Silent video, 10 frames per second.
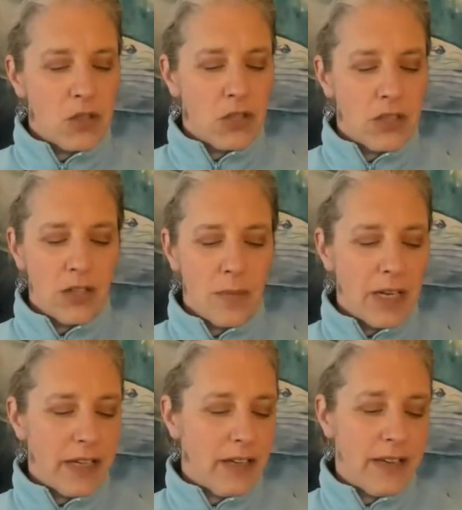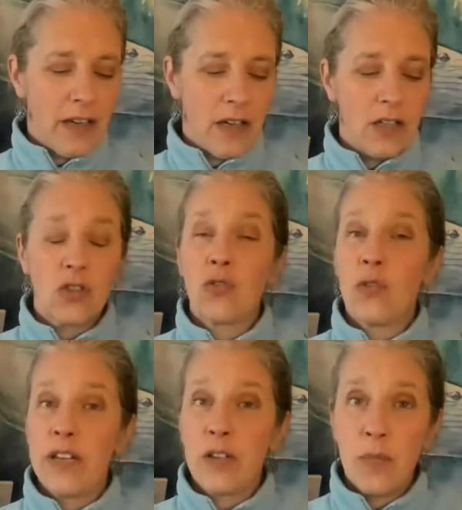Gemini, again, is
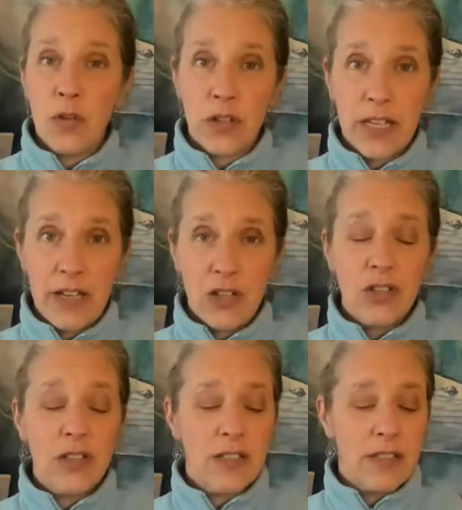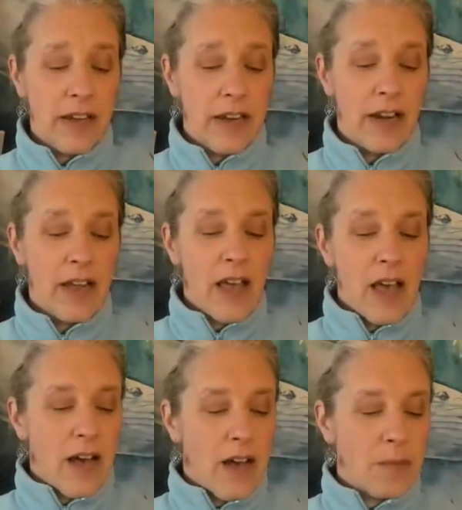great communication sign.
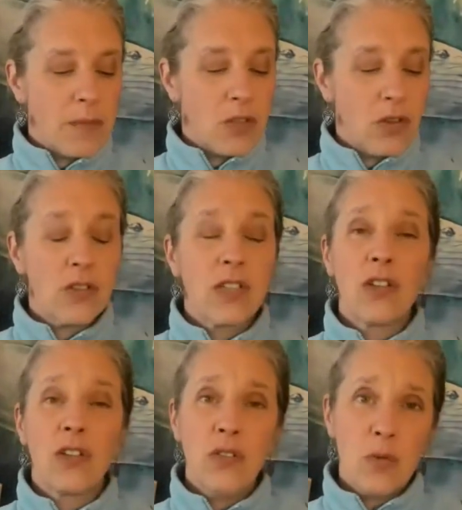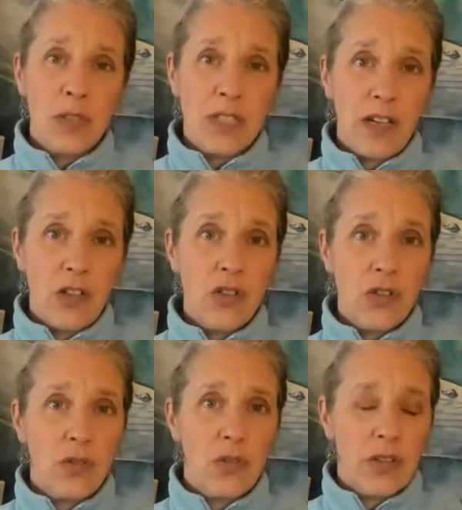So there's a huge
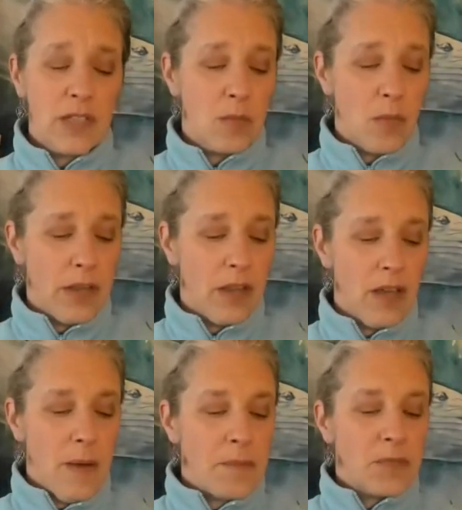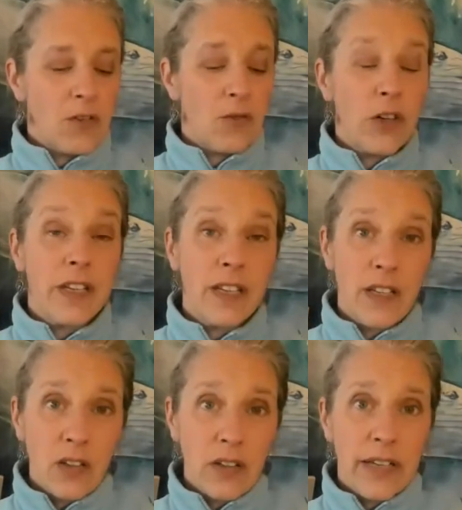potential this month for
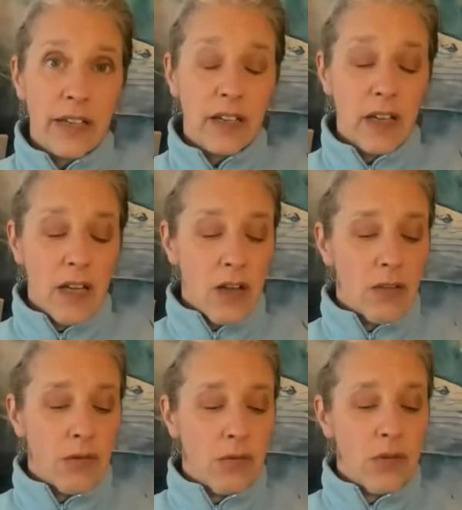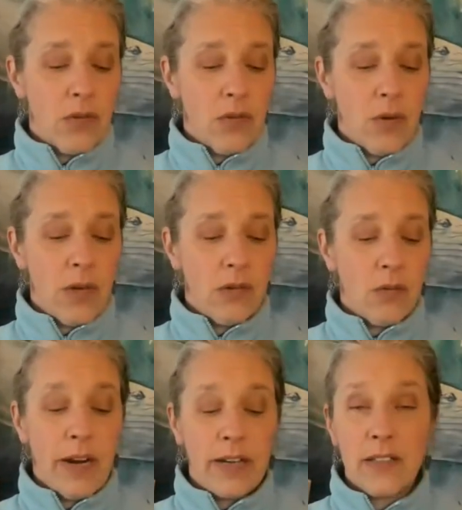healing through
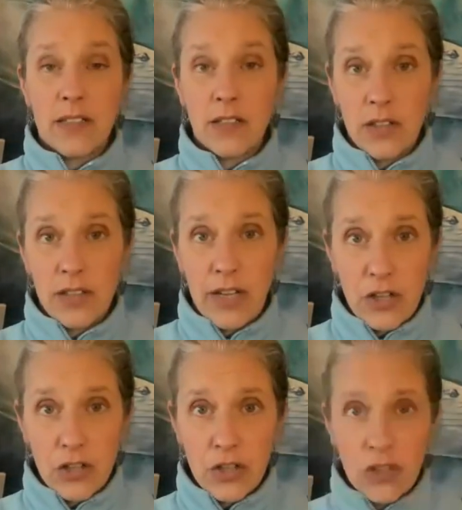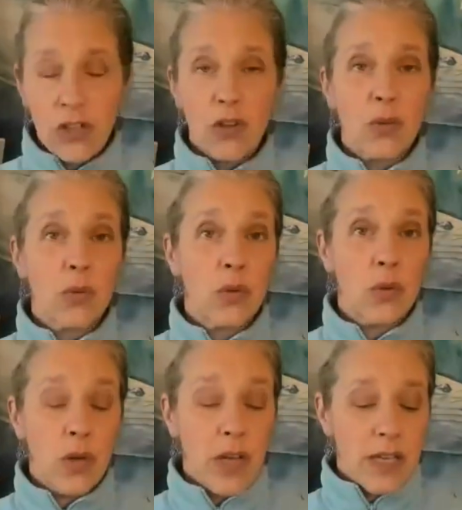reconciliation,
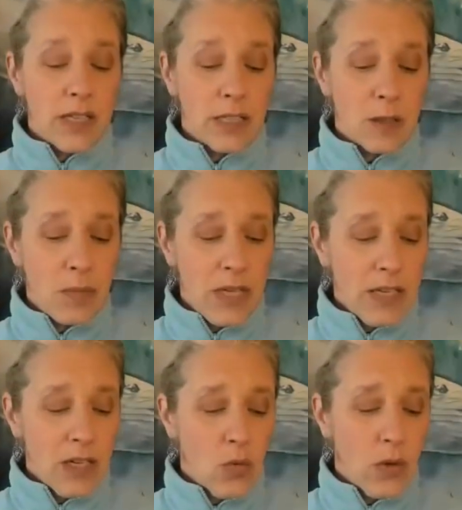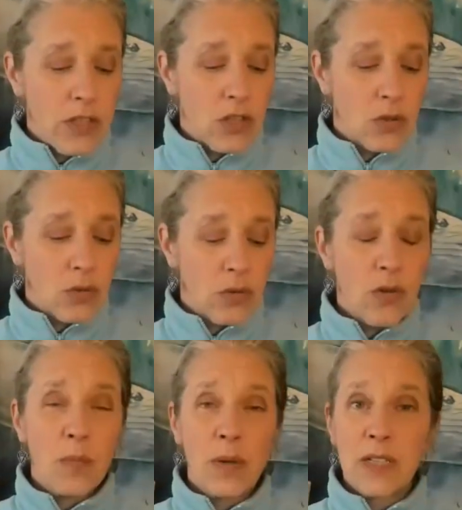through speaking one's
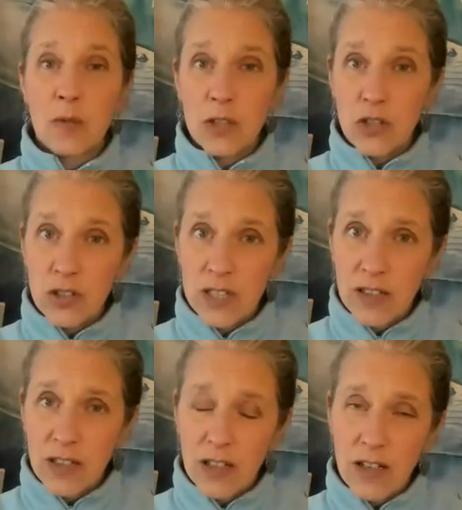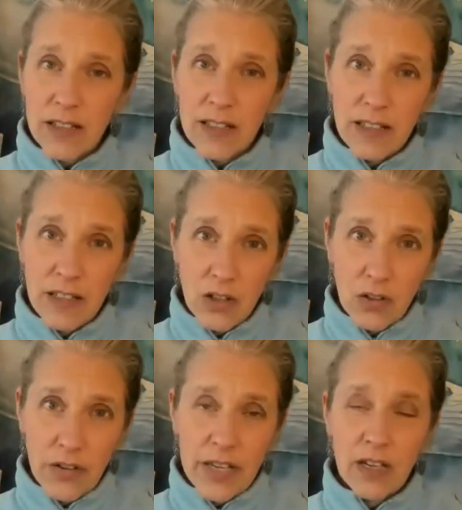truth, but especially
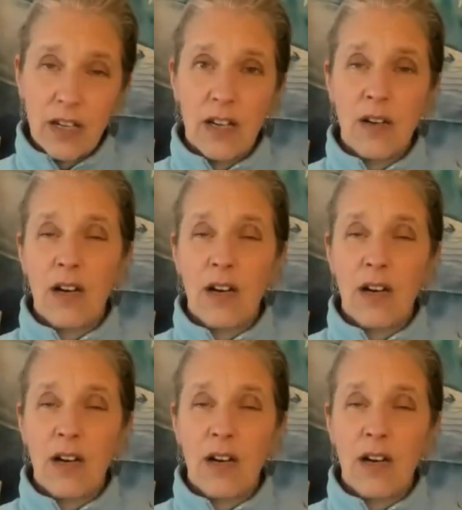hearing